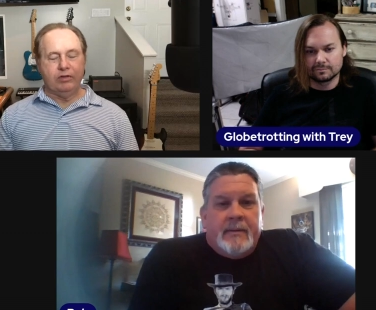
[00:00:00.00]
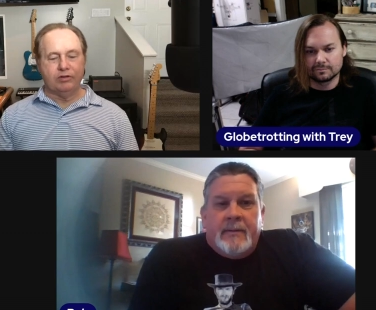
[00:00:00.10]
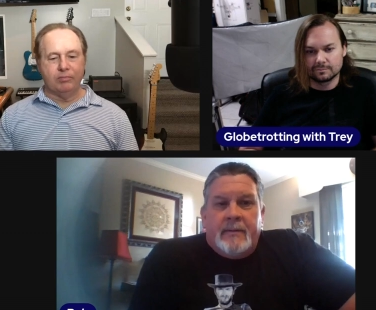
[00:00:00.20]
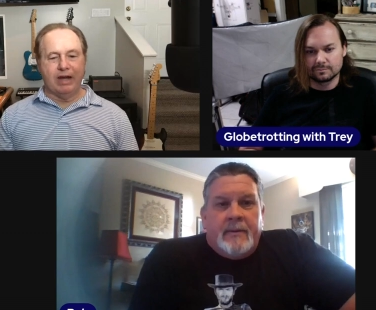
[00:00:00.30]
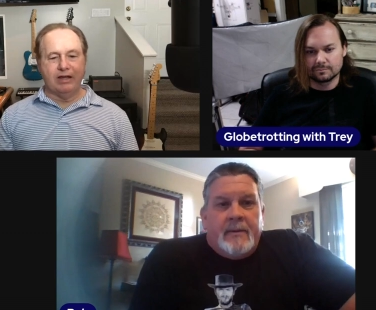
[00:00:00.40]

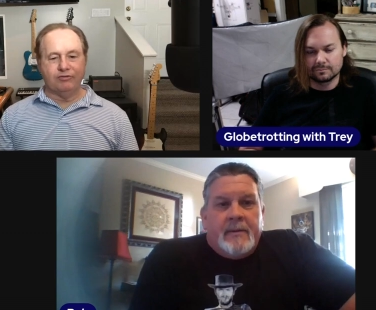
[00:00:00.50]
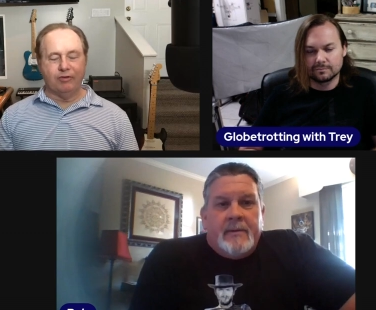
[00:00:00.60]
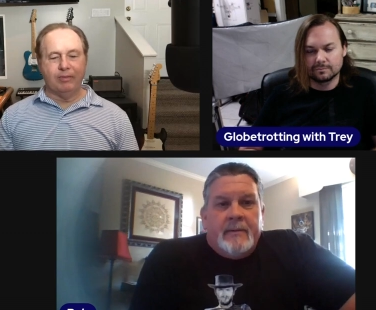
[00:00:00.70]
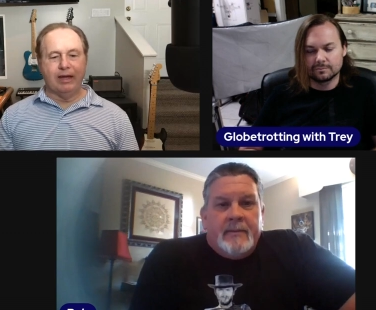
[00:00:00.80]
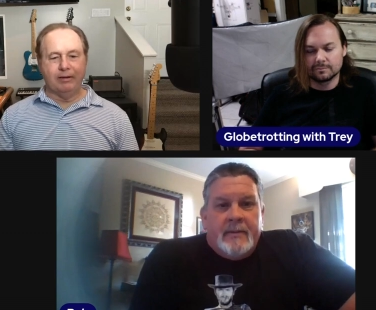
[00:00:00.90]
Speaker 1: surmise
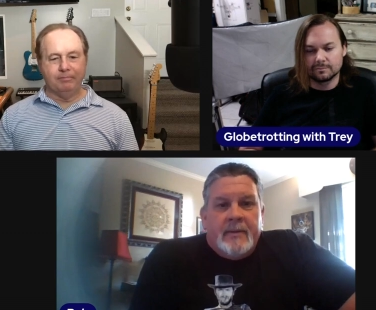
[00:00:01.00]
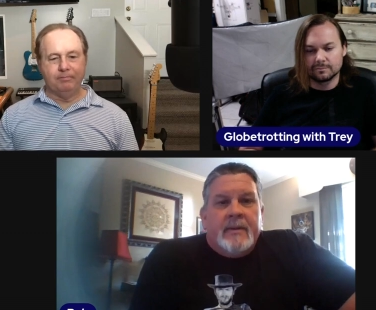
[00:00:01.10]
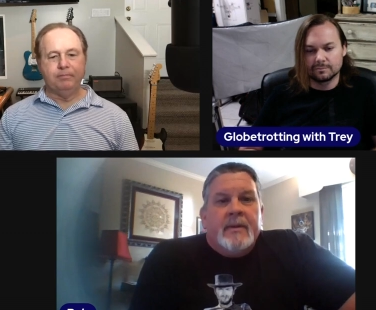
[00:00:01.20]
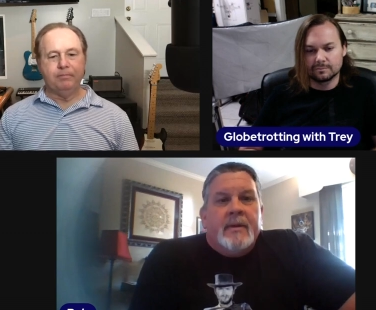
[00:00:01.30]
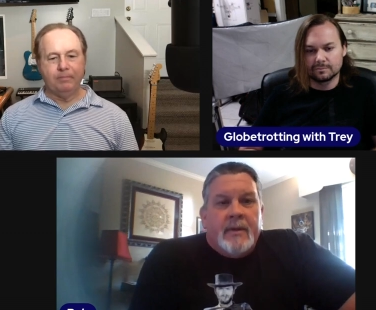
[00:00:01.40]
from that.
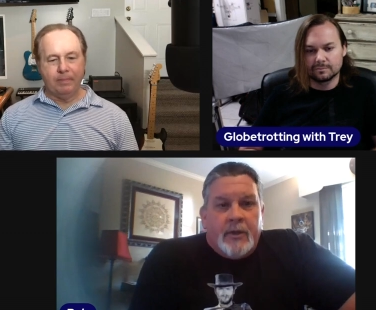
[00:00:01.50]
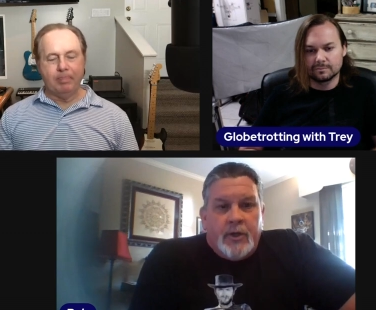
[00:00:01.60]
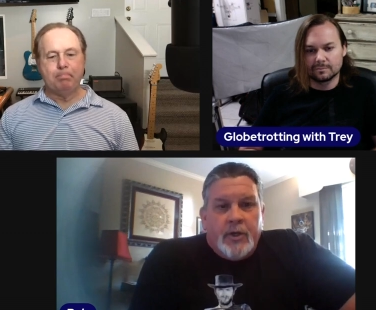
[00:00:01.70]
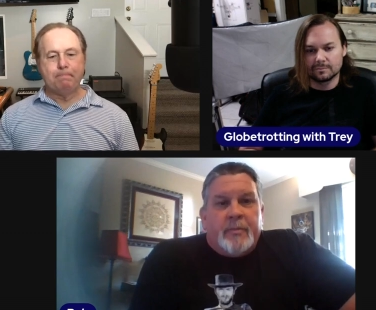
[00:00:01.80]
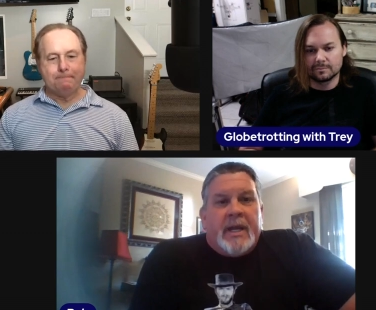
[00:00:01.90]

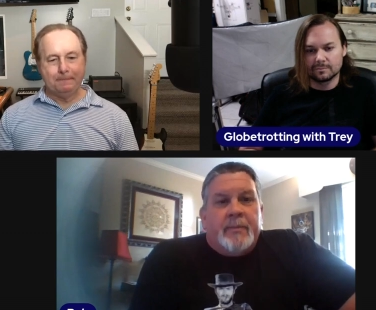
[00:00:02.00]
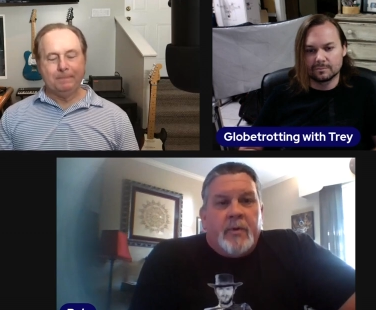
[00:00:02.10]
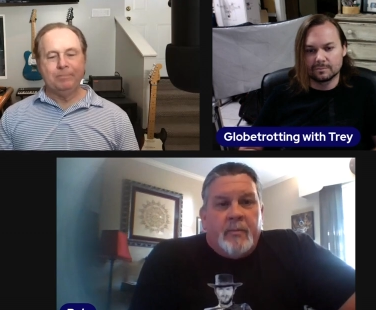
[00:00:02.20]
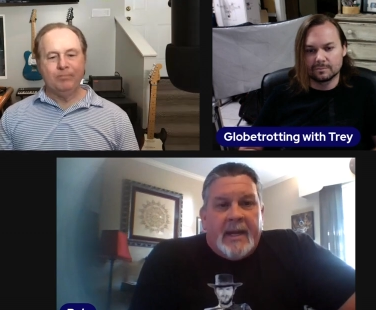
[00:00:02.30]
Speaker 2: Good people,